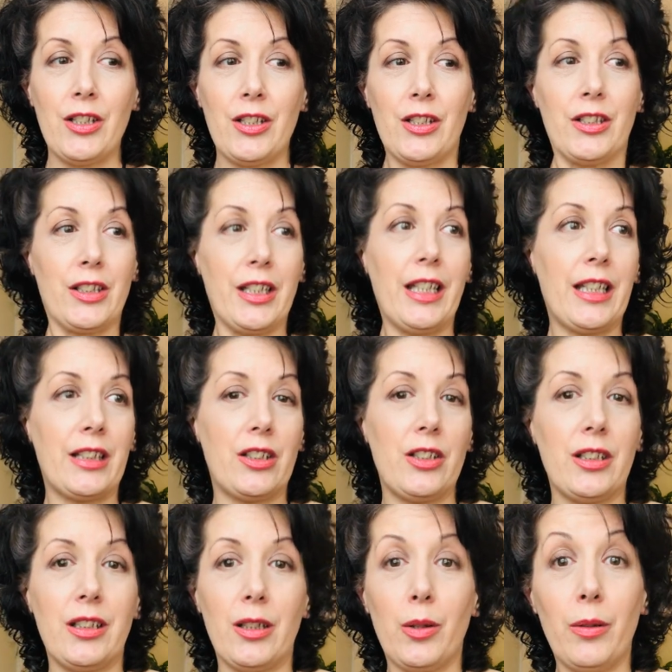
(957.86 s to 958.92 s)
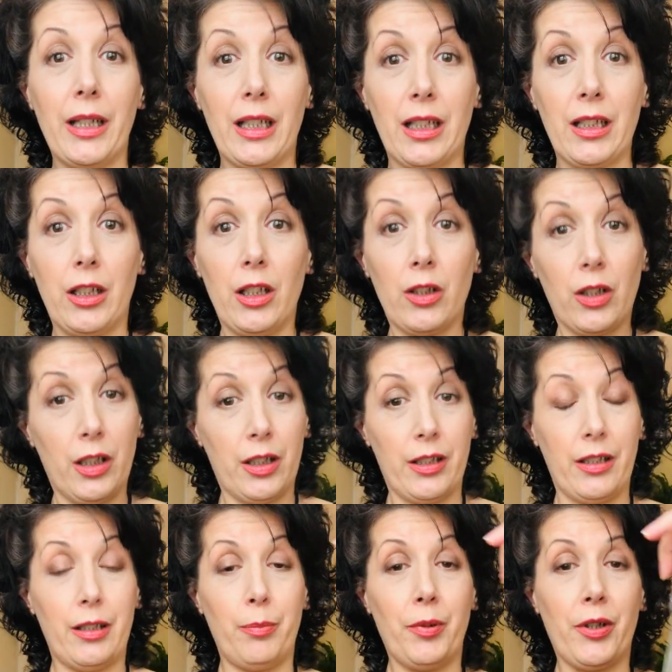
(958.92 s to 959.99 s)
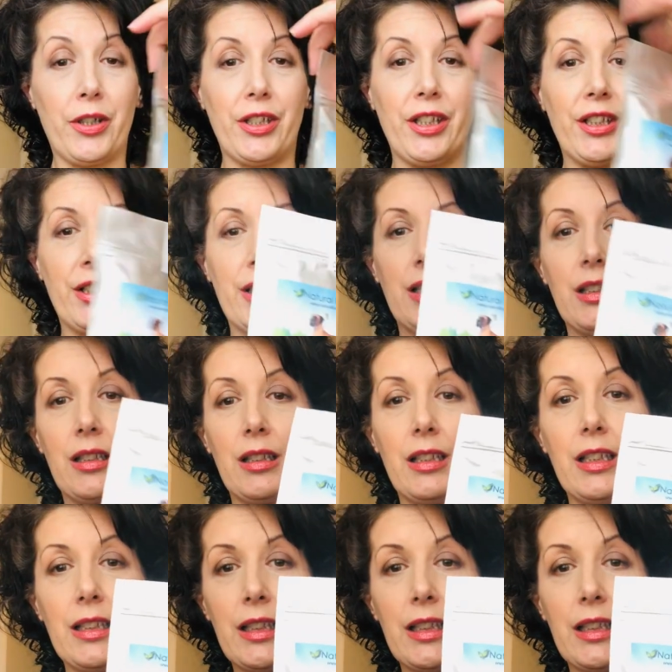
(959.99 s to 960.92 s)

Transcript: So yes, just a quick look at the products. This